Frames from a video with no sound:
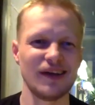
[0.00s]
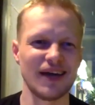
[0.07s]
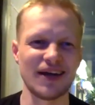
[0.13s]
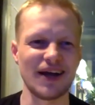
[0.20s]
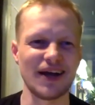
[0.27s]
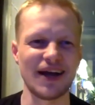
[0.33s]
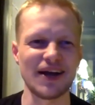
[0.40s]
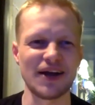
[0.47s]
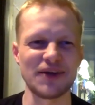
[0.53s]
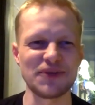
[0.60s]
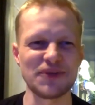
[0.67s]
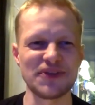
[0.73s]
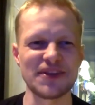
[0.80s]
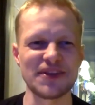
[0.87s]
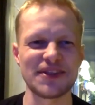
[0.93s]
And I, I
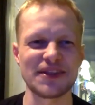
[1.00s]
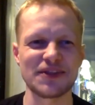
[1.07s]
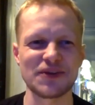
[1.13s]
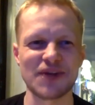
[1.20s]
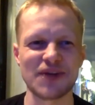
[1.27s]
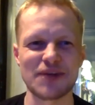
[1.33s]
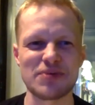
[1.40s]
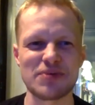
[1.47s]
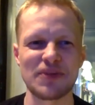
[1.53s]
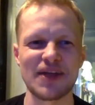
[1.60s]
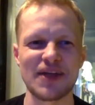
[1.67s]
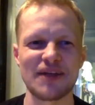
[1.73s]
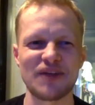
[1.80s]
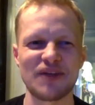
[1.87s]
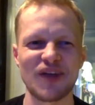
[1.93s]
don't think that there are a lot of people
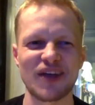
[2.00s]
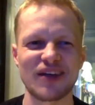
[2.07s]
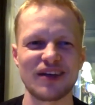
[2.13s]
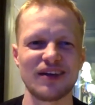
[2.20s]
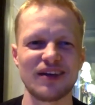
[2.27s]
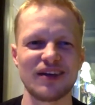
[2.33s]
that have like